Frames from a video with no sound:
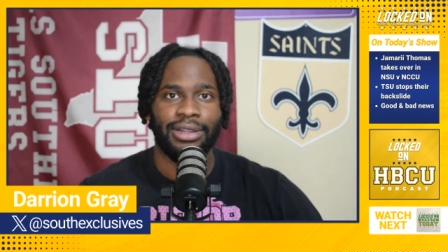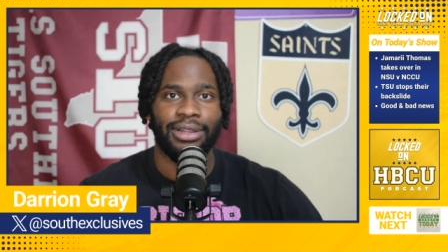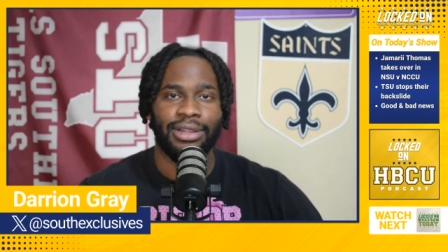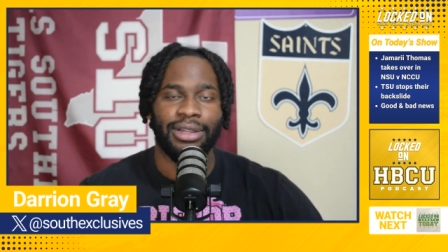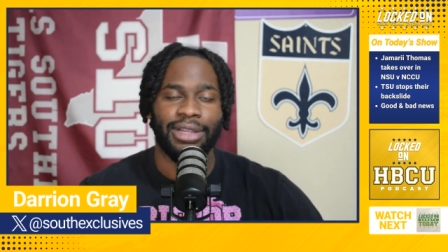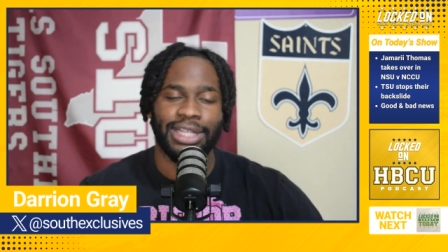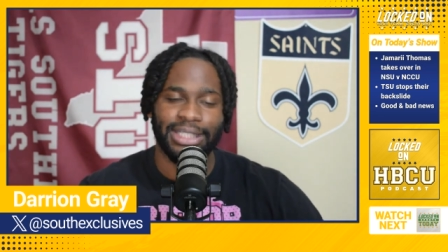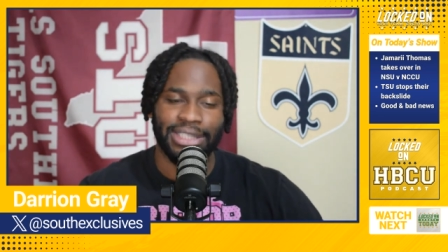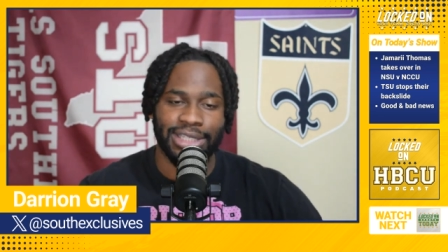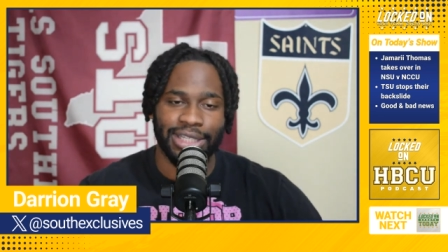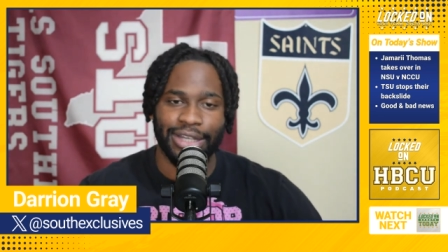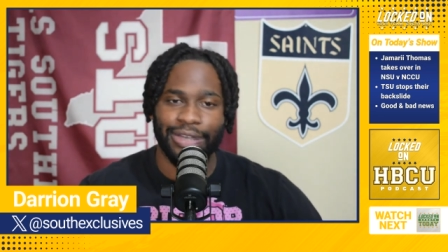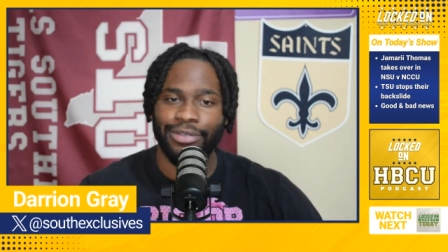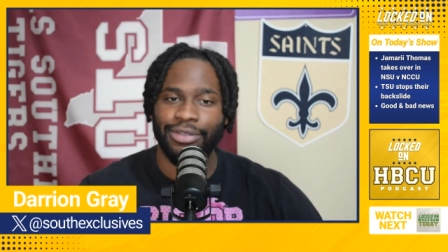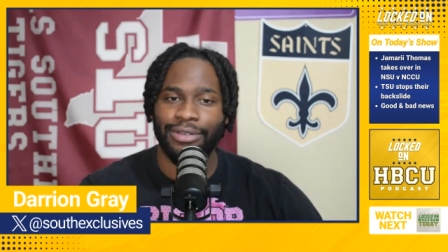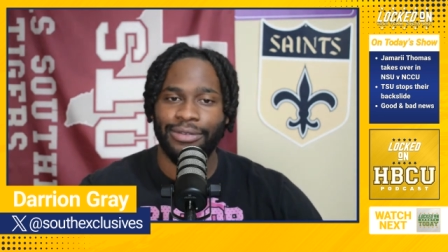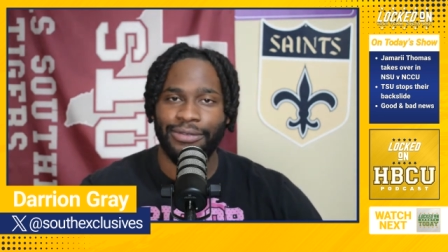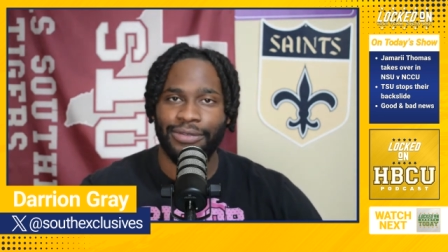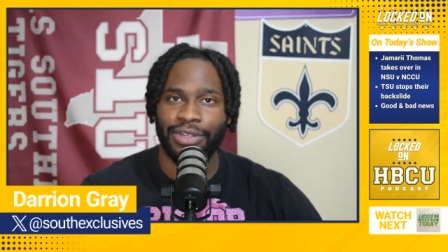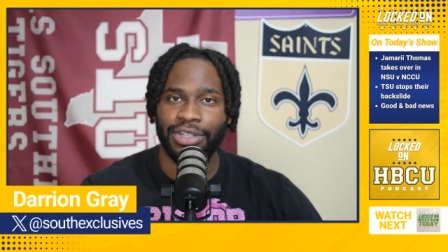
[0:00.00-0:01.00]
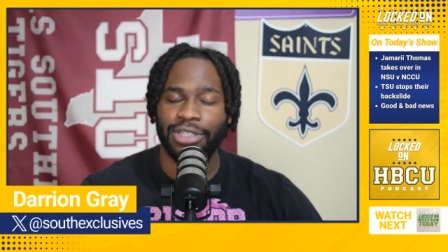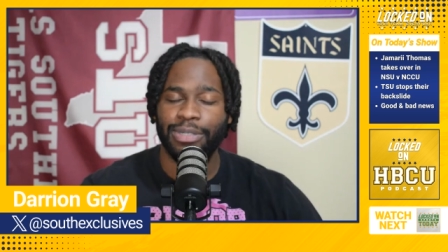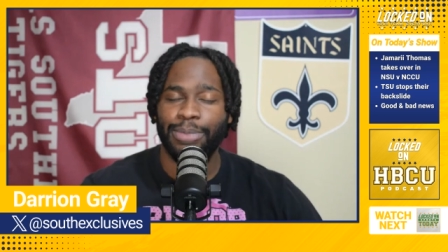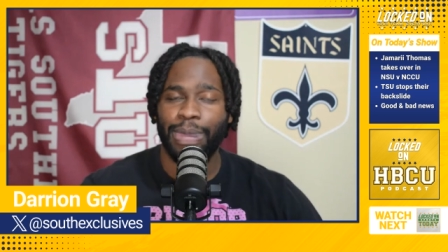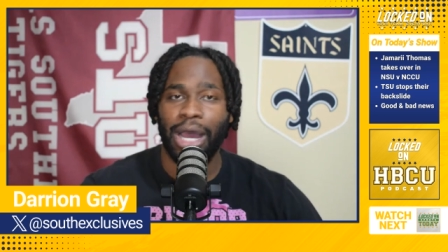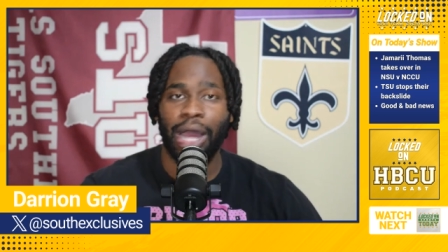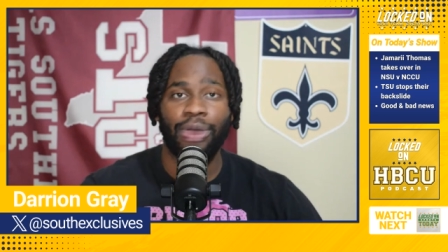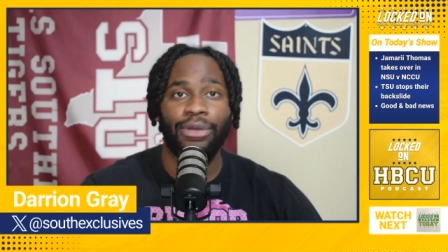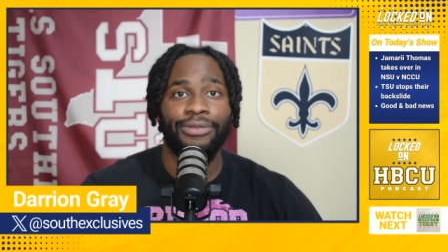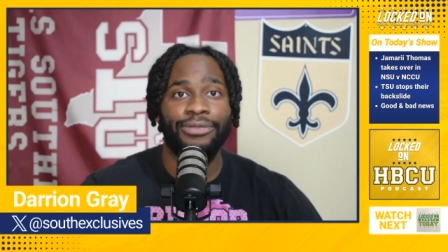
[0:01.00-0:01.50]
Let's give the Fisk
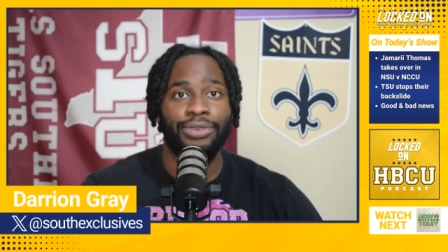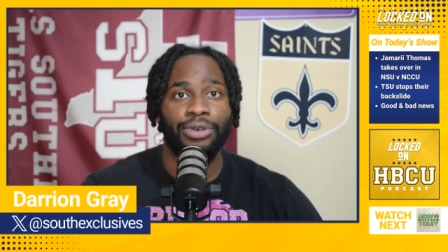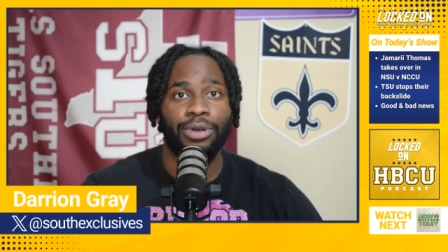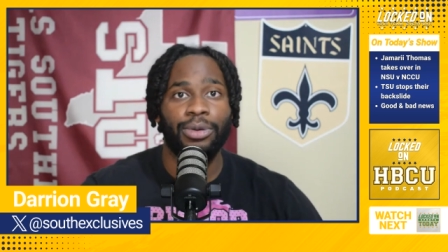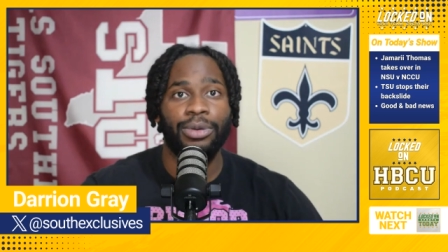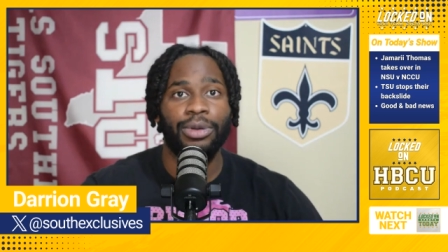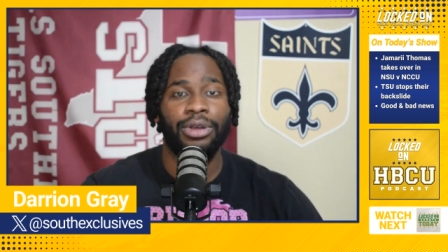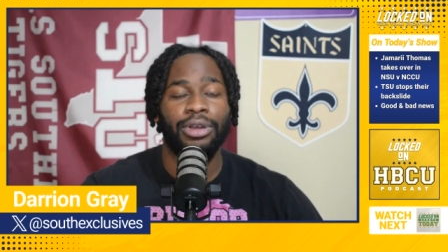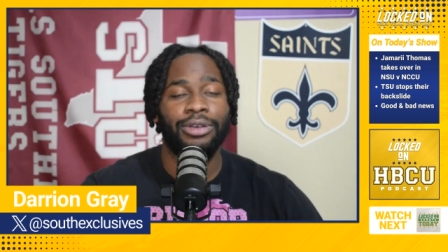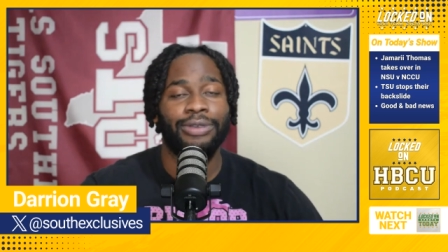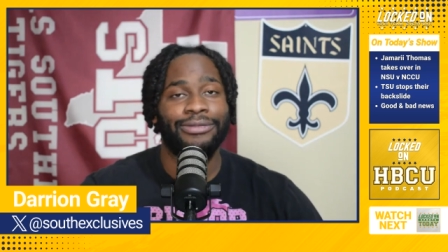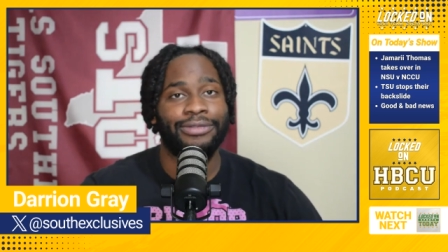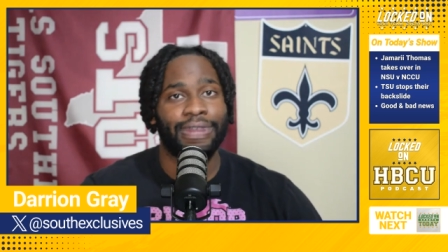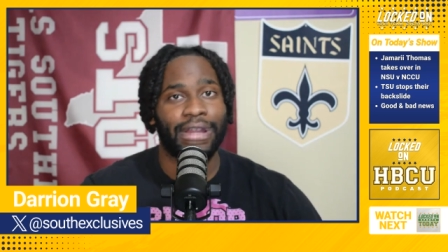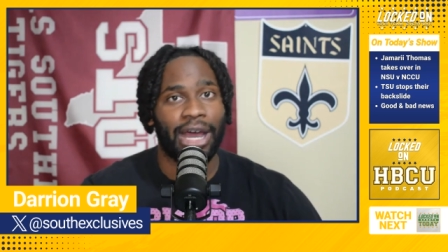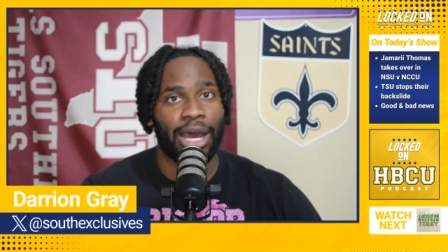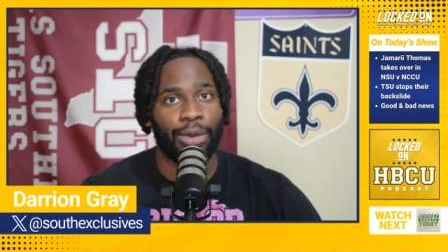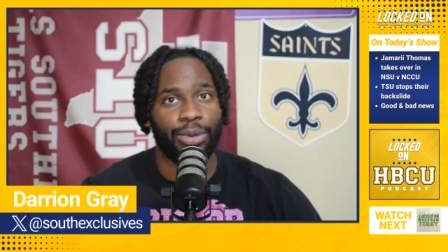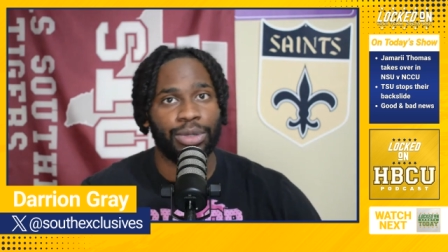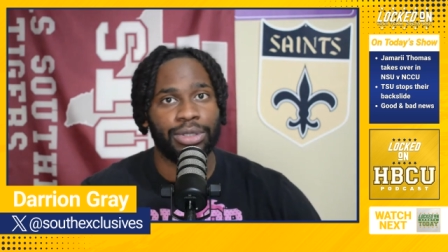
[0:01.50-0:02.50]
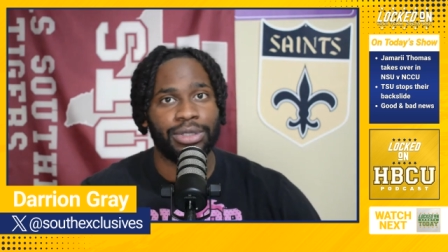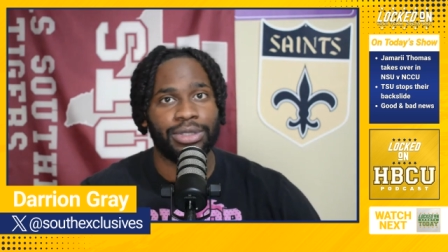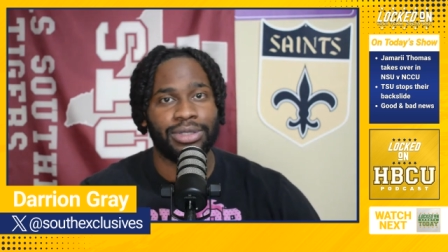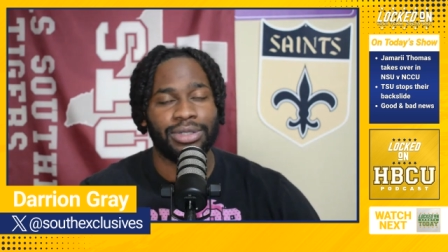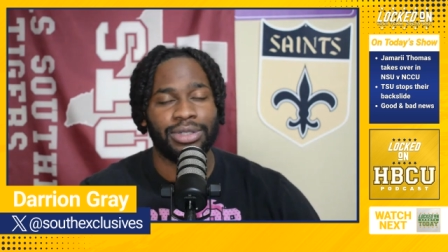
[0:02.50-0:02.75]
power forward her flowers